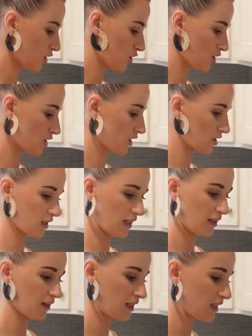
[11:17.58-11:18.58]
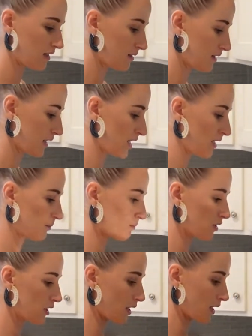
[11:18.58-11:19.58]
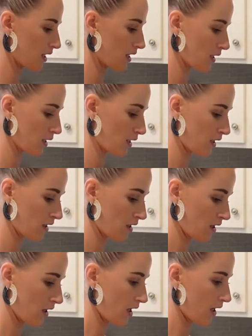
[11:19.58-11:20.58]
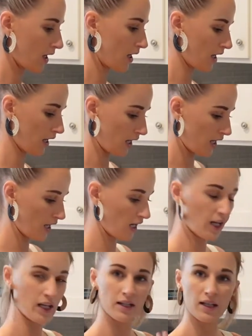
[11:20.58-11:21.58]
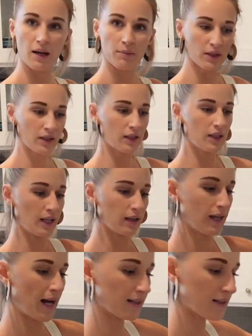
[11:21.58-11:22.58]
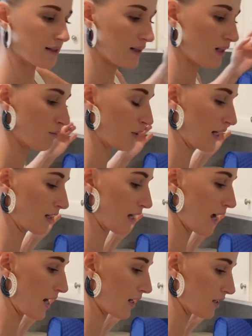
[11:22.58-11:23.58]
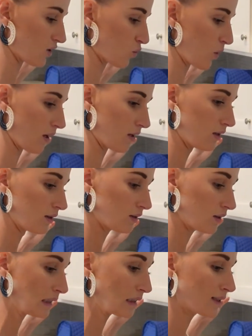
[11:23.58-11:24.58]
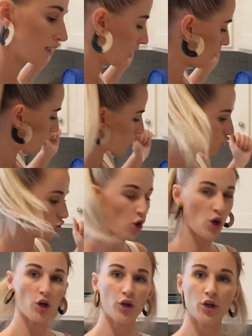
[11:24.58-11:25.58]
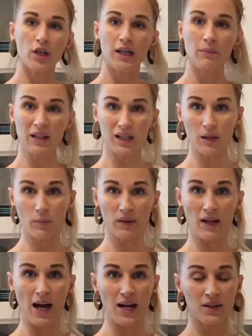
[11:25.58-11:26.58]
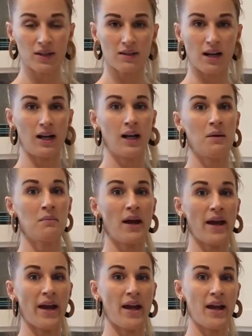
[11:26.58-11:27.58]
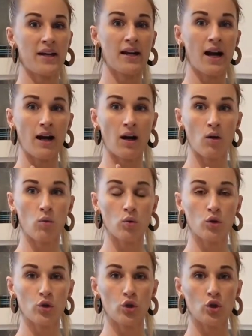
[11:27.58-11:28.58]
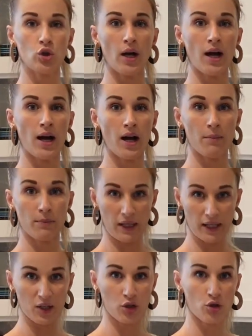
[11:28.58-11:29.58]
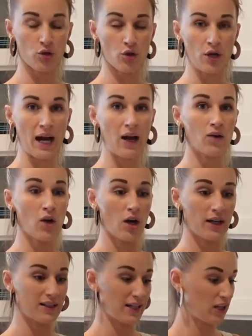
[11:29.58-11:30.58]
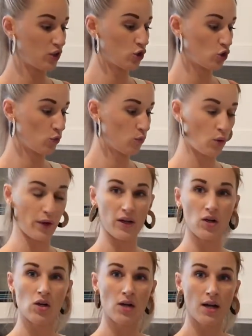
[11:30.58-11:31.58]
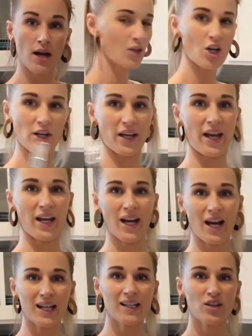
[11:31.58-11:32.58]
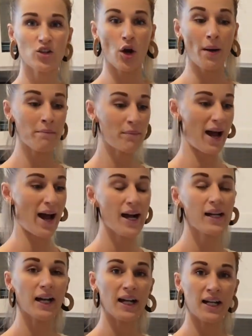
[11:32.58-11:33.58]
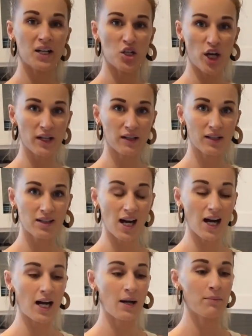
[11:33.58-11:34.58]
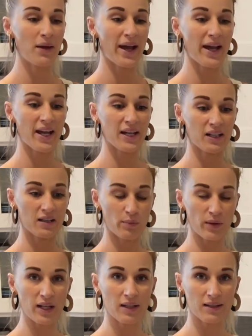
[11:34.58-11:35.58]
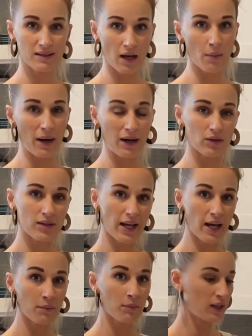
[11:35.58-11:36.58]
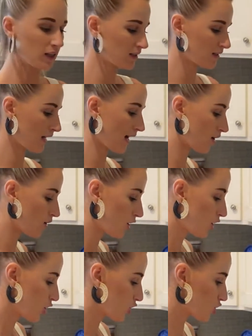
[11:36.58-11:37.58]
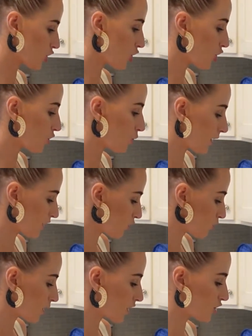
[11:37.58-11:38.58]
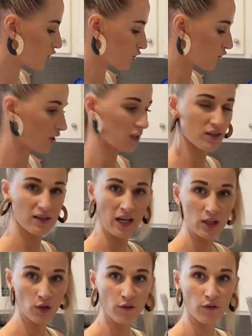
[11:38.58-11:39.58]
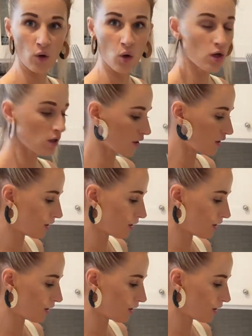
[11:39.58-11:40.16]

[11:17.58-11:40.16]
just to get these steamed, and I'm going to let that steam as well. So let me keep an eye on the time, and I will let you know how long it takes to boil. Okay guys, so I'm back and I checked the time, and it's been about 10 minutes now. So what you want to do is take your fork